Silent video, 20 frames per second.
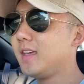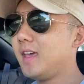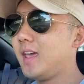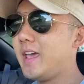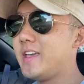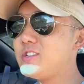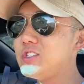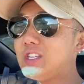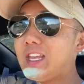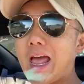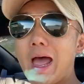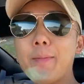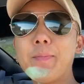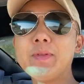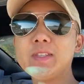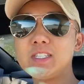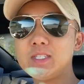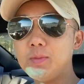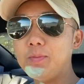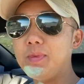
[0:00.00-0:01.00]
It just
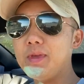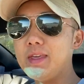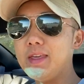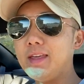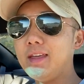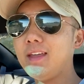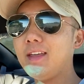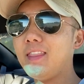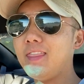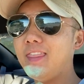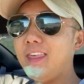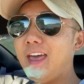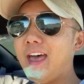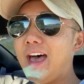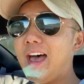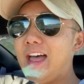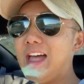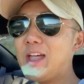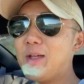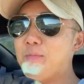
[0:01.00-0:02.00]
happens to be
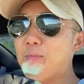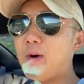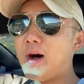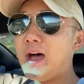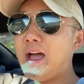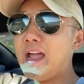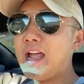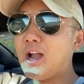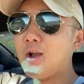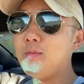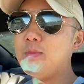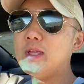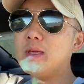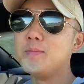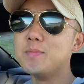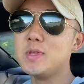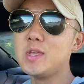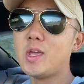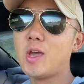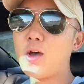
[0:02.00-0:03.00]
that my
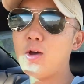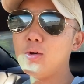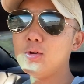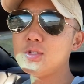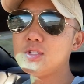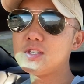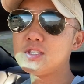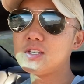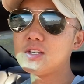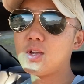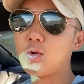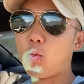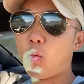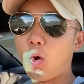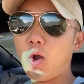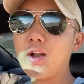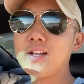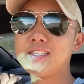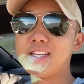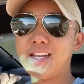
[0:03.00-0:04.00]
Airbnb host
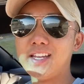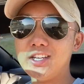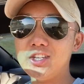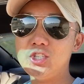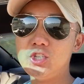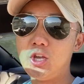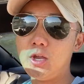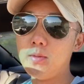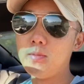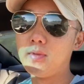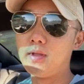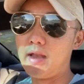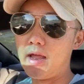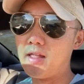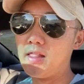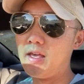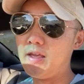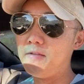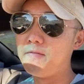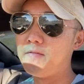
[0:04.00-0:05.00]
works at a gym, an
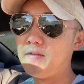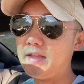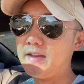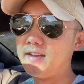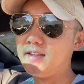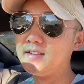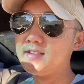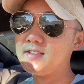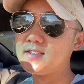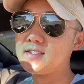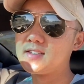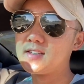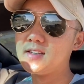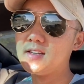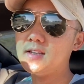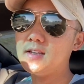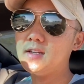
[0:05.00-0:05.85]
LA Fitness.